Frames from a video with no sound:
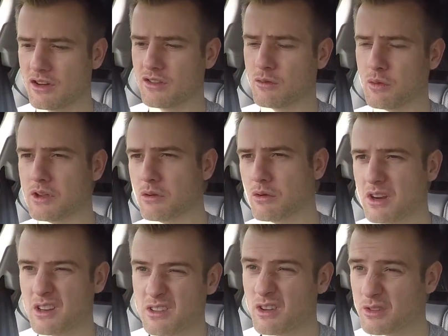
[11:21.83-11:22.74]
on the wheel,
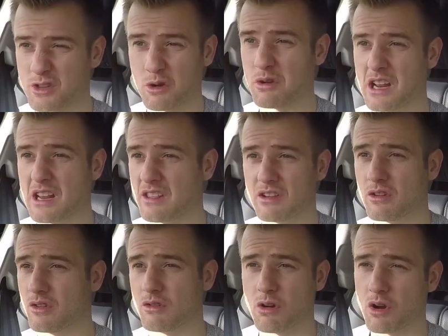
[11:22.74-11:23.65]
and I'm not doing anything
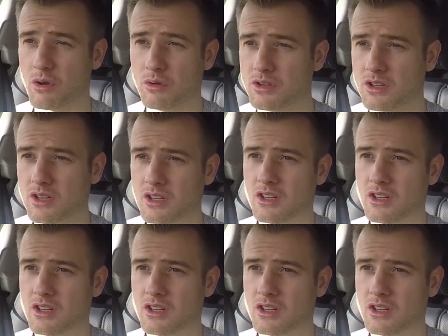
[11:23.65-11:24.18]
on the road.